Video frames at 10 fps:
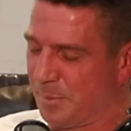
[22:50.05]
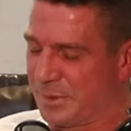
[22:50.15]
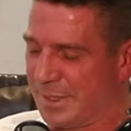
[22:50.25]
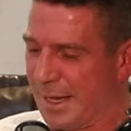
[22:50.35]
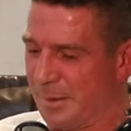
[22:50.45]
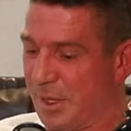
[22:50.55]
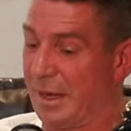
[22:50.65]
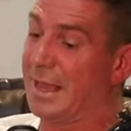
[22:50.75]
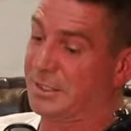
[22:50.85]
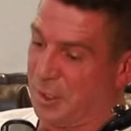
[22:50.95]
But to
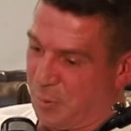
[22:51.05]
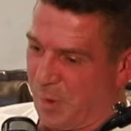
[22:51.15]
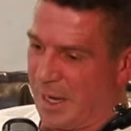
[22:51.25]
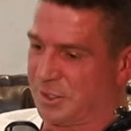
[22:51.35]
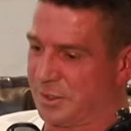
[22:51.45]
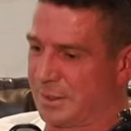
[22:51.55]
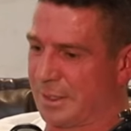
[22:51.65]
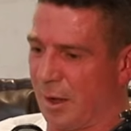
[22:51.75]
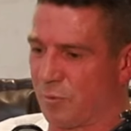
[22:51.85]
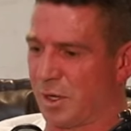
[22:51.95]
answer your
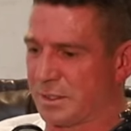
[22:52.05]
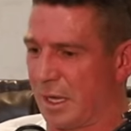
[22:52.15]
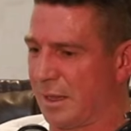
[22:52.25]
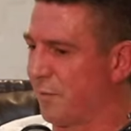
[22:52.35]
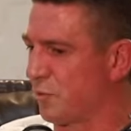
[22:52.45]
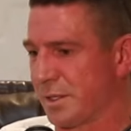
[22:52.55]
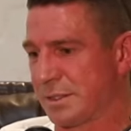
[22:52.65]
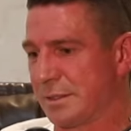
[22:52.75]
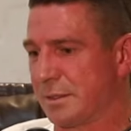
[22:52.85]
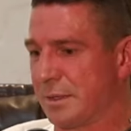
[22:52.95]
question, I love
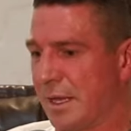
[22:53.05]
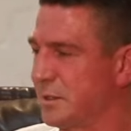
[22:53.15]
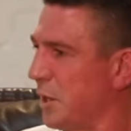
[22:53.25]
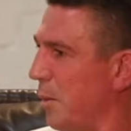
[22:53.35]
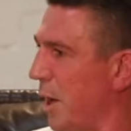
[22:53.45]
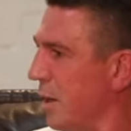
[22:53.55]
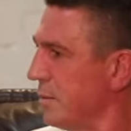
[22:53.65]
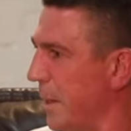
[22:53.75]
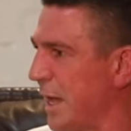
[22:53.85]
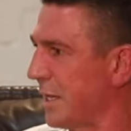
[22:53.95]
Rossi and
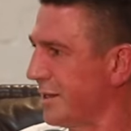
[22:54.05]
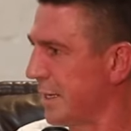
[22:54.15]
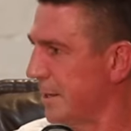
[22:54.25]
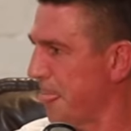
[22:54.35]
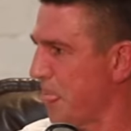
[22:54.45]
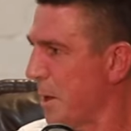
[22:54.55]
Tomo equally.